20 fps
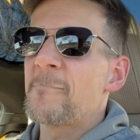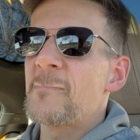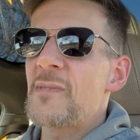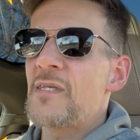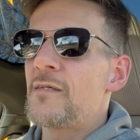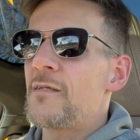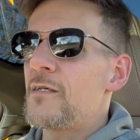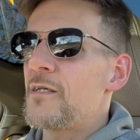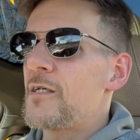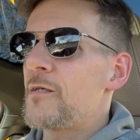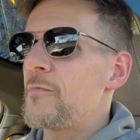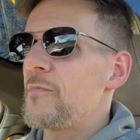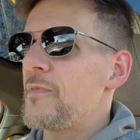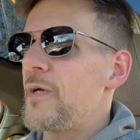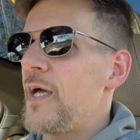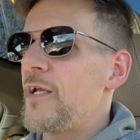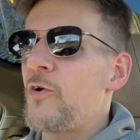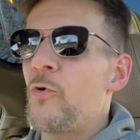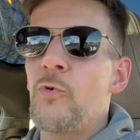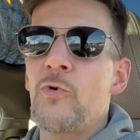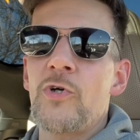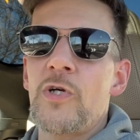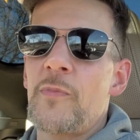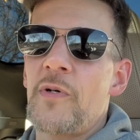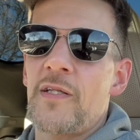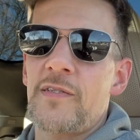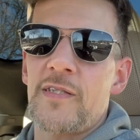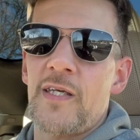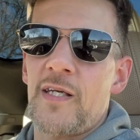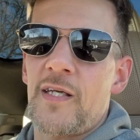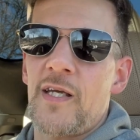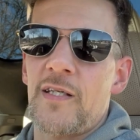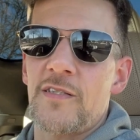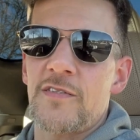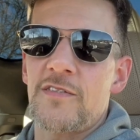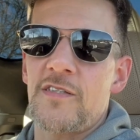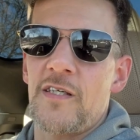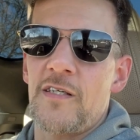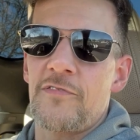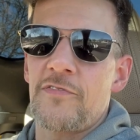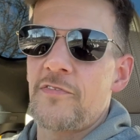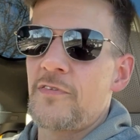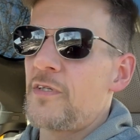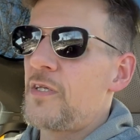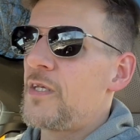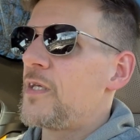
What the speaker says: I don't worry about that kind of stuff.